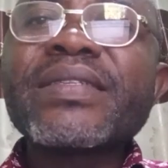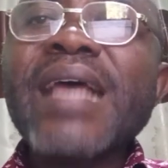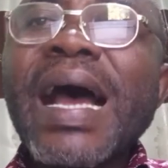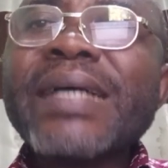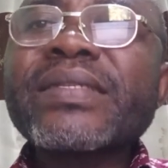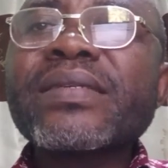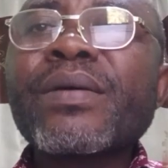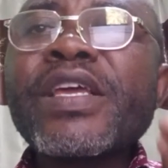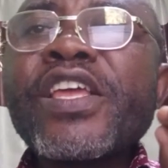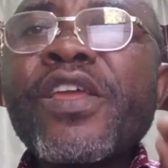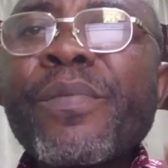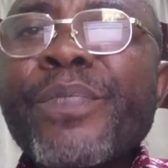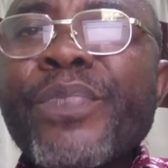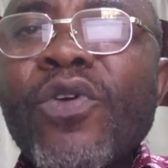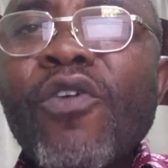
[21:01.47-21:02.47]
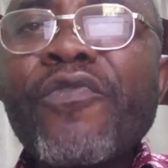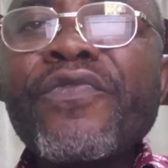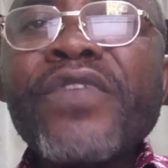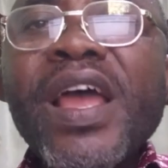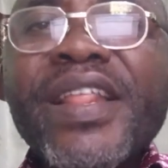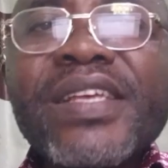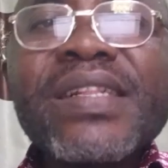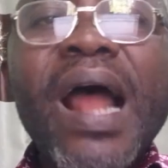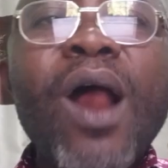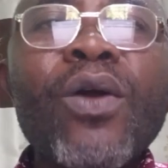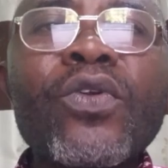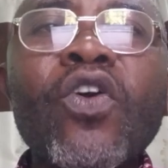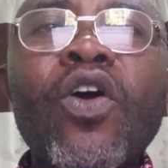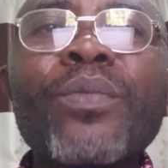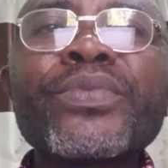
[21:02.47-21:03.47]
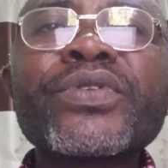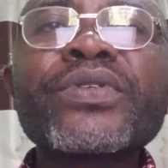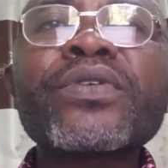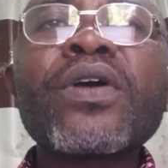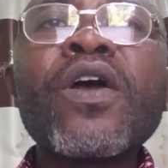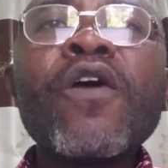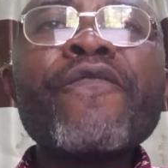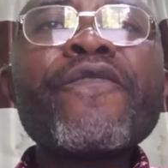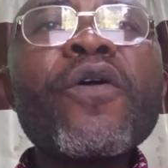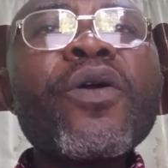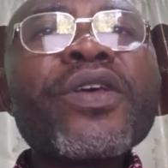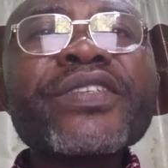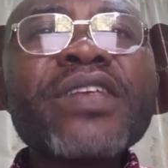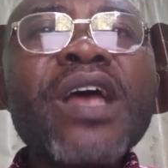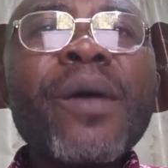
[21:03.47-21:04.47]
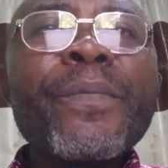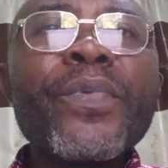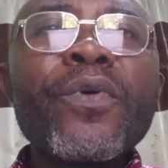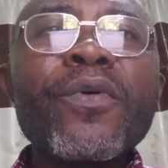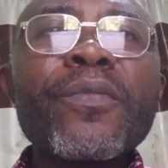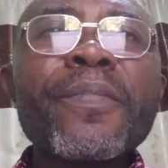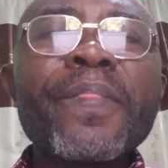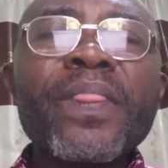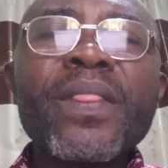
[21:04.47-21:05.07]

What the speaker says: that improve learning outcomes. For example,